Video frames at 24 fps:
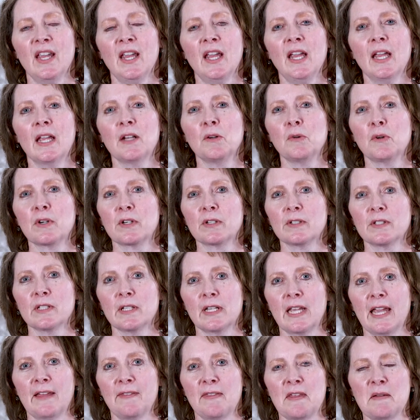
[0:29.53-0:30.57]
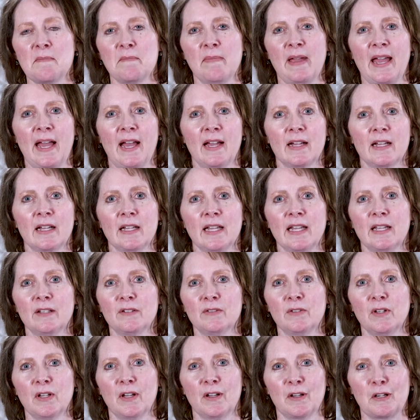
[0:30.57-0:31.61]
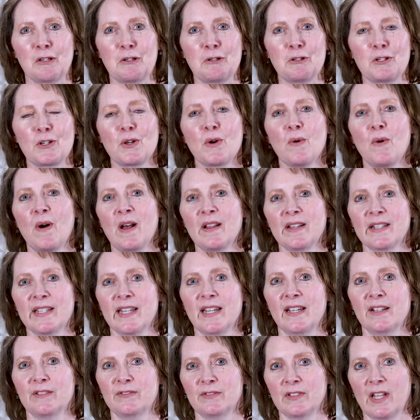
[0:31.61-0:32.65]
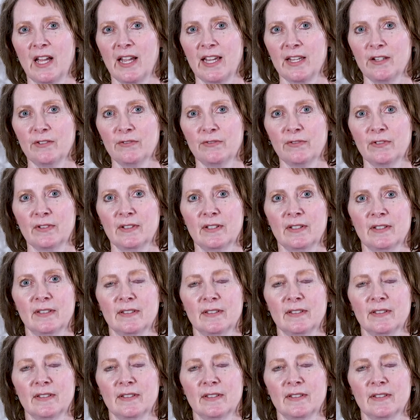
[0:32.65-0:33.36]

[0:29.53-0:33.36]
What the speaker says: in order to get them back in a good quality of life.